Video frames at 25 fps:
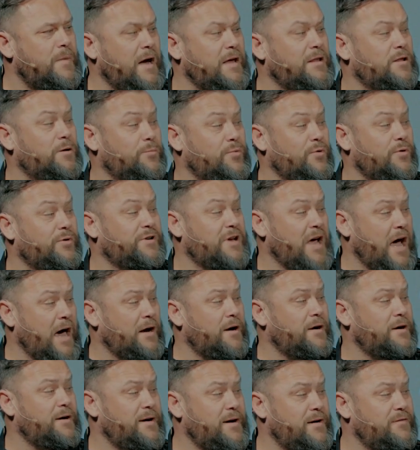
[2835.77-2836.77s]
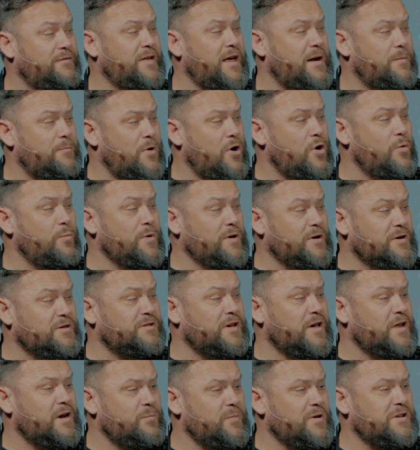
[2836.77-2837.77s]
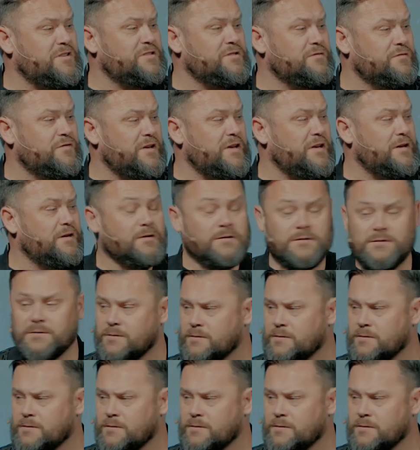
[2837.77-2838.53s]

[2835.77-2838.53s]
And the brutality of that moment is going to be severe.